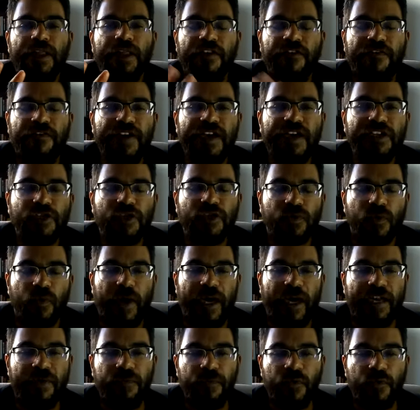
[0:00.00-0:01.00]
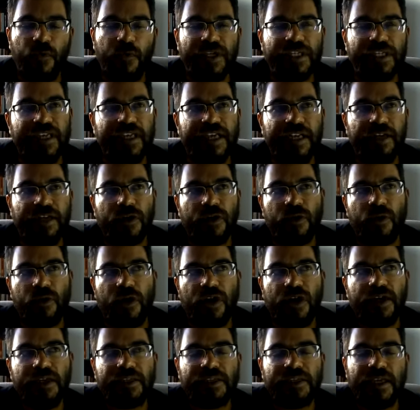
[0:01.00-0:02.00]
first one, we said it
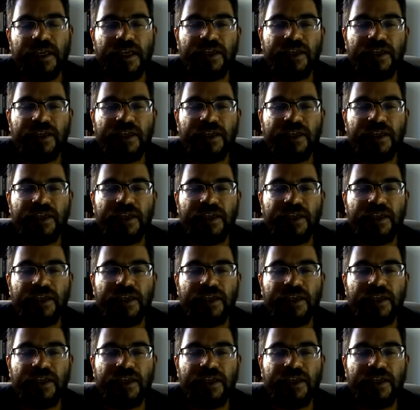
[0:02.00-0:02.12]
was